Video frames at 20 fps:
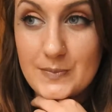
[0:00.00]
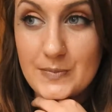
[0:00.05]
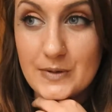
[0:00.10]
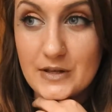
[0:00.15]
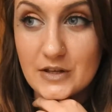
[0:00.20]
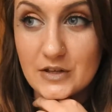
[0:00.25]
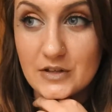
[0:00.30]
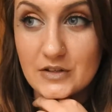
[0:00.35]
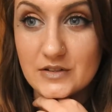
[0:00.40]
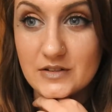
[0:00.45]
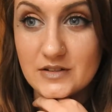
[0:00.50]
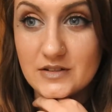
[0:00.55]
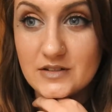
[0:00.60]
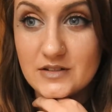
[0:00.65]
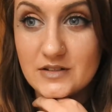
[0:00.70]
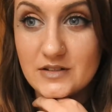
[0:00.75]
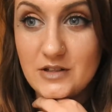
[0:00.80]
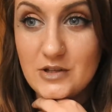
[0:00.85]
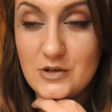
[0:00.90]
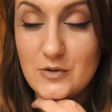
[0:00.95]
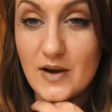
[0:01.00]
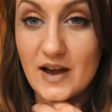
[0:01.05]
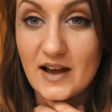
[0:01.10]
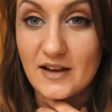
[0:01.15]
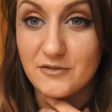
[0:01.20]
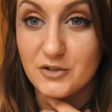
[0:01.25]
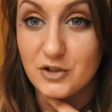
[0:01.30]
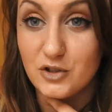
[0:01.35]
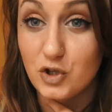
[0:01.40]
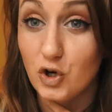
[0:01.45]
because you
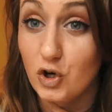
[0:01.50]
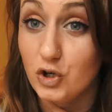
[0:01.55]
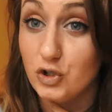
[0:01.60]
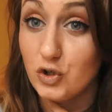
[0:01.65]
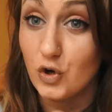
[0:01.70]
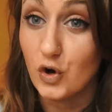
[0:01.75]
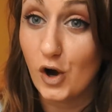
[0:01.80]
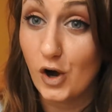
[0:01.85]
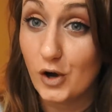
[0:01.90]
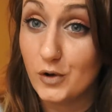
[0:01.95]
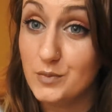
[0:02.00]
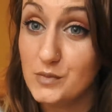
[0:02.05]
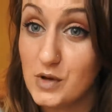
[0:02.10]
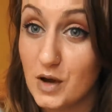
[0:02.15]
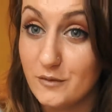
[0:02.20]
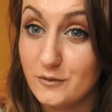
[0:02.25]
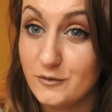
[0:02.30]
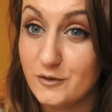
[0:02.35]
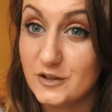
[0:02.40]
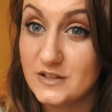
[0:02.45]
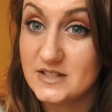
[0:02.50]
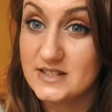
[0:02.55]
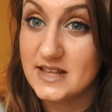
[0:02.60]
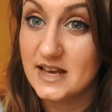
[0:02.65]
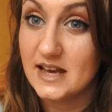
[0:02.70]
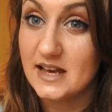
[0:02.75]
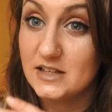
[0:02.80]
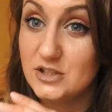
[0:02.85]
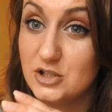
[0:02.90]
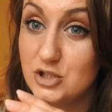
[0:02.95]
haven't got your home comforts
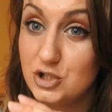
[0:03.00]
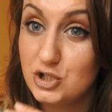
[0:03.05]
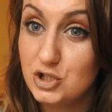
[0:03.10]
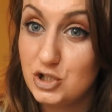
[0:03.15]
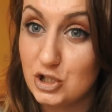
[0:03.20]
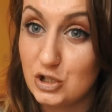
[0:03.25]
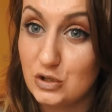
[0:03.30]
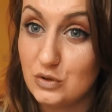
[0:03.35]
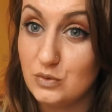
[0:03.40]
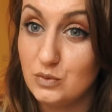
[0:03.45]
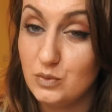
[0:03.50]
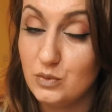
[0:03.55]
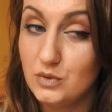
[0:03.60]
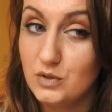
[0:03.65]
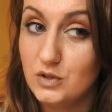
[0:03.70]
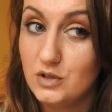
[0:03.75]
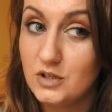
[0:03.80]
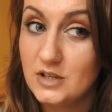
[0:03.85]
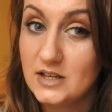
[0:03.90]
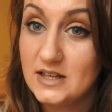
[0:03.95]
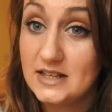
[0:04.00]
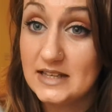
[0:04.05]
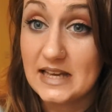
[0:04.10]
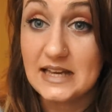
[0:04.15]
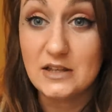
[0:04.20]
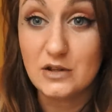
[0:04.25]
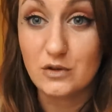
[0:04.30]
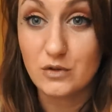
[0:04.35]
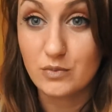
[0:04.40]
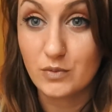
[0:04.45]
there to
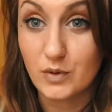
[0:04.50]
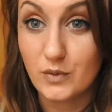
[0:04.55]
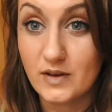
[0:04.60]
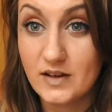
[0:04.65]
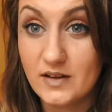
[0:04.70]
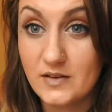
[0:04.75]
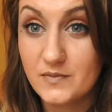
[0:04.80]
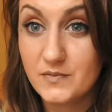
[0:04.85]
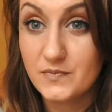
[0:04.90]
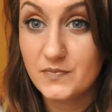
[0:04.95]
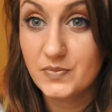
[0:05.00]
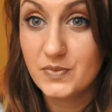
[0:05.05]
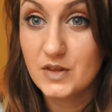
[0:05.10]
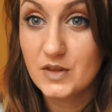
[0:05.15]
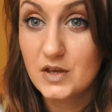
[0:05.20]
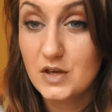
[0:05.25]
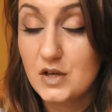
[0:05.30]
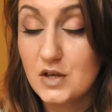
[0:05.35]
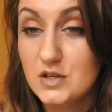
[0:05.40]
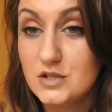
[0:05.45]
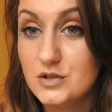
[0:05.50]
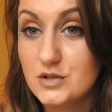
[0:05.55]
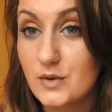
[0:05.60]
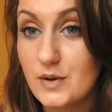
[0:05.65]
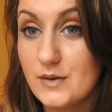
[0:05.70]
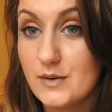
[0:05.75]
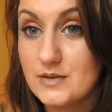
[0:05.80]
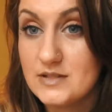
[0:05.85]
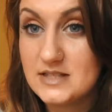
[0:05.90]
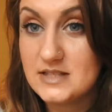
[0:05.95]
get you through it. So
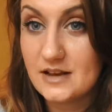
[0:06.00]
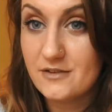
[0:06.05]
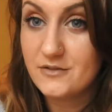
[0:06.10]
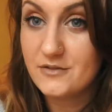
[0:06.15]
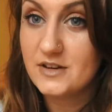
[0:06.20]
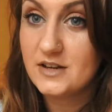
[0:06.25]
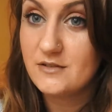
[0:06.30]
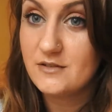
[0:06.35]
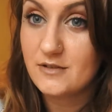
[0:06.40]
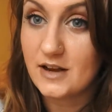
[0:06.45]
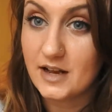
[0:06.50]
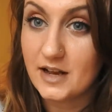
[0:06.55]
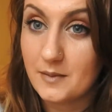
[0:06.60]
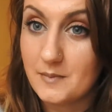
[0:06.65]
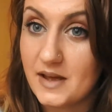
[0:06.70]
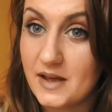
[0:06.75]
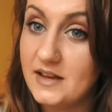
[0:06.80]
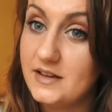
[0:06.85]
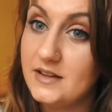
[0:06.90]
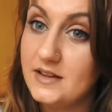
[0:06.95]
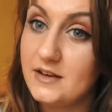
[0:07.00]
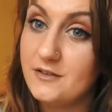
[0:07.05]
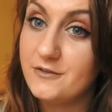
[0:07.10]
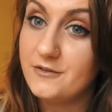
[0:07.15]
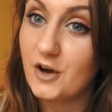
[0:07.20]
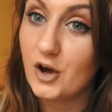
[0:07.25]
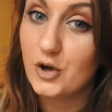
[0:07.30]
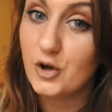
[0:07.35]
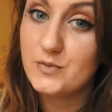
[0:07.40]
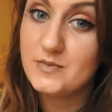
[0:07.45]
I would definitely recommend that
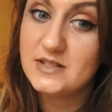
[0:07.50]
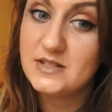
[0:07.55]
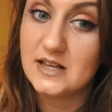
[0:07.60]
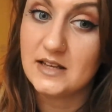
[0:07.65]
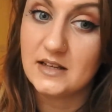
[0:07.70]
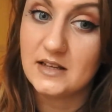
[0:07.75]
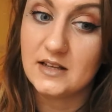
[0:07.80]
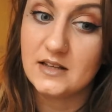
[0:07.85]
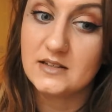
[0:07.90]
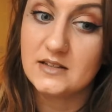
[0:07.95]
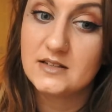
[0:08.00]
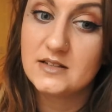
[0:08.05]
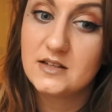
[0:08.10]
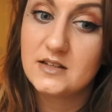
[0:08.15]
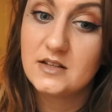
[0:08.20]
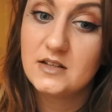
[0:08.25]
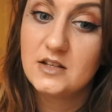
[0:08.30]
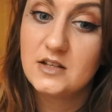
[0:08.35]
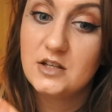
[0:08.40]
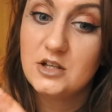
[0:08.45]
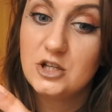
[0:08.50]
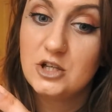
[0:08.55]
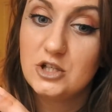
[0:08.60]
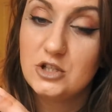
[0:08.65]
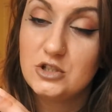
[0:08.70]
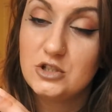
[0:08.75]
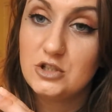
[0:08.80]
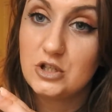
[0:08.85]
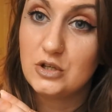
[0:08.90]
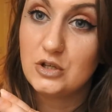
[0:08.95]
for homesickness,
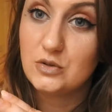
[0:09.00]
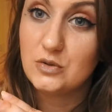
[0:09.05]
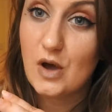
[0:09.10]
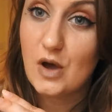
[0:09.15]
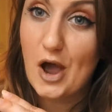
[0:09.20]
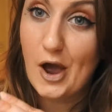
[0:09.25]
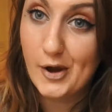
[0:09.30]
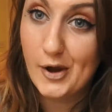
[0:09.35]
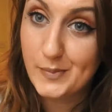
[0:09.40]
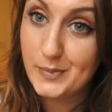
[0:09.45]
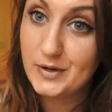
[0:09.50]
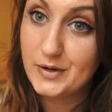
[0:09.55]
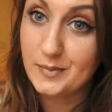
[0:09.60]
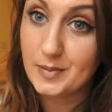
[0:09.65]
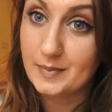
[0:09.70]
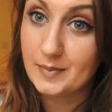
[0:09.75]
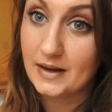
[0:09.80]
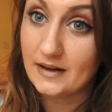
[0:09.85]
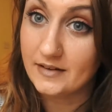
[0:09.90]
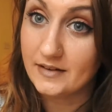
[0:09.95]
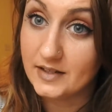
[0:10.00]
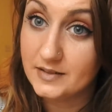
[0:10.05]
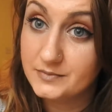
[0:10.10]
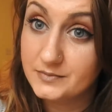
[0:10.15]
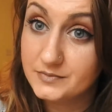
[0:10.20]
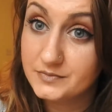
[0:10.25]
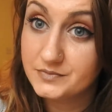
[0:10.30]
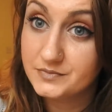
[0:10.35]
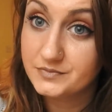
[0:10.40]
to open up about it,